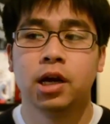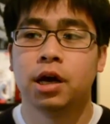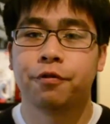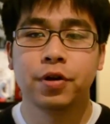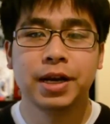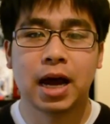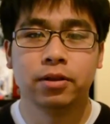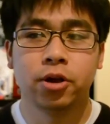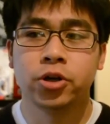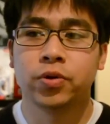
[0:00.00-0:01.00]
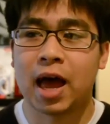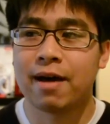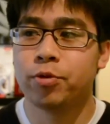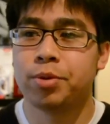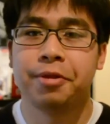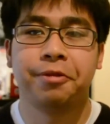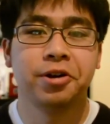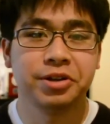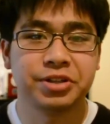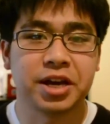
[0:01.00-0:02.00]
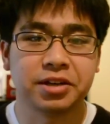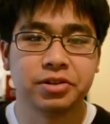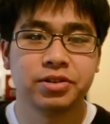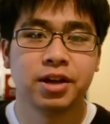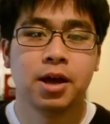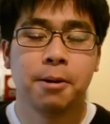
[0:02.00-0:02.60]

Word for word: Free download, you'll have it within 30 seconds.